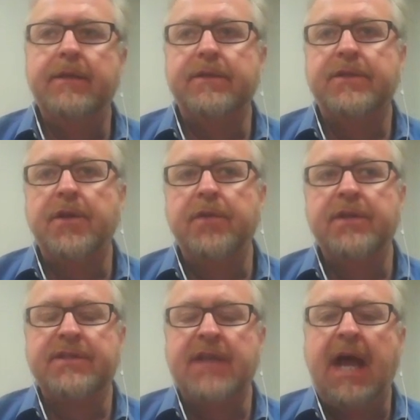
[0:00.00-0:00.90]
so the
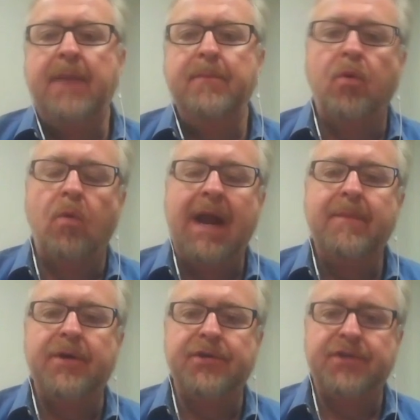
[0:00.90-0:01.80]
design
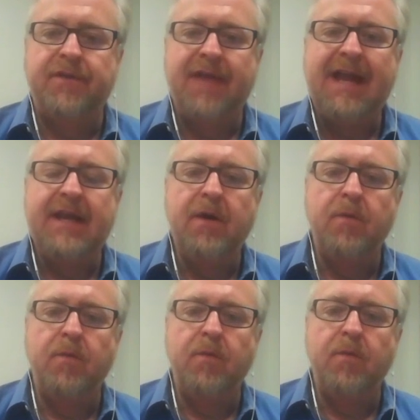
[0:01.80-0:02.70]
parameters of that
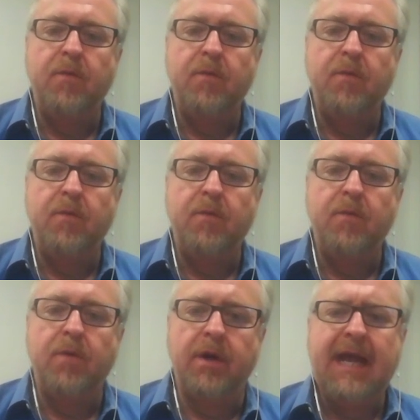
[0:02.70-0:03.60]

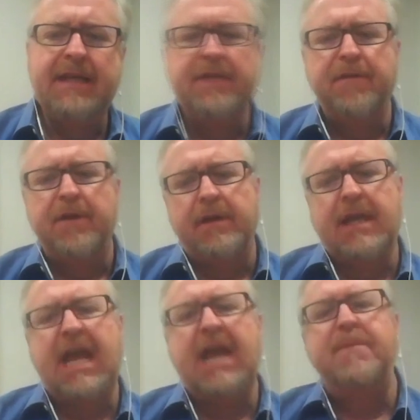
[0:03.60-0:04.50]
network had
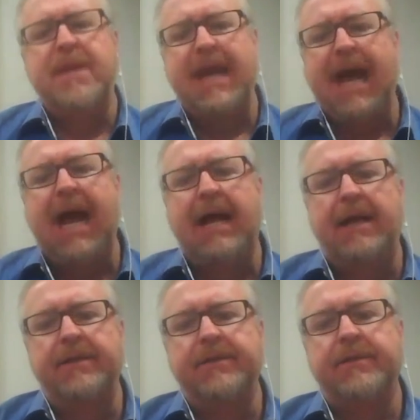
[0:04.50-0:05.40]
different
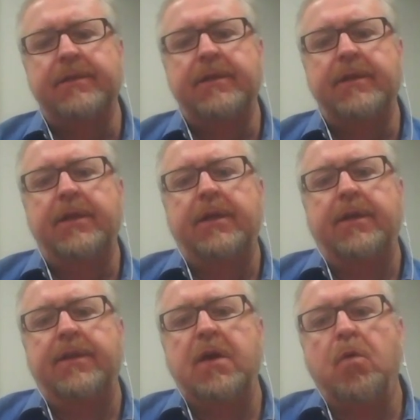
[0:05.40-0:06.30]
KPIs that
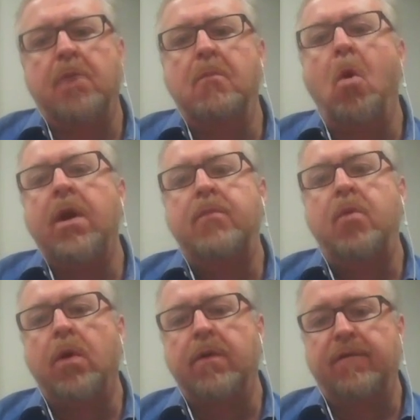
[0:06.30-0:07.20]
were more important
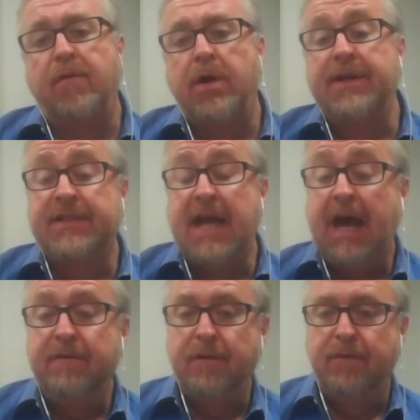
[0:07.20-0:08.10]
for a design for
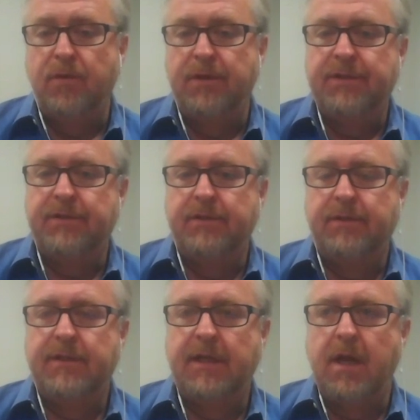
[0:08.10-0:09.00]
voice
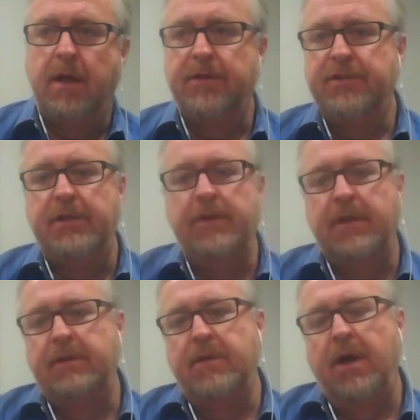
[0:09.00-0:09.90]
technology
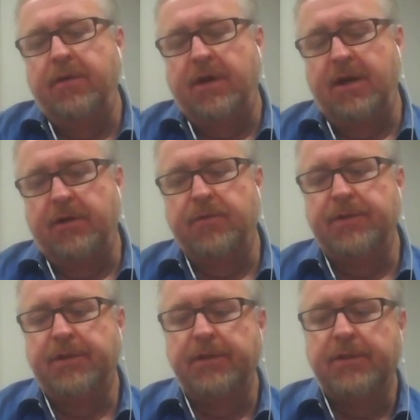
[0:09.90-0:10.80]
than other
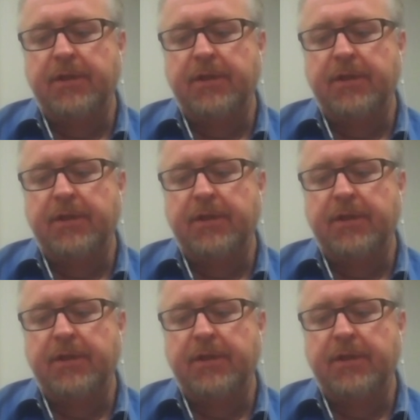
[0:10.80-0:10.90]
characteristics.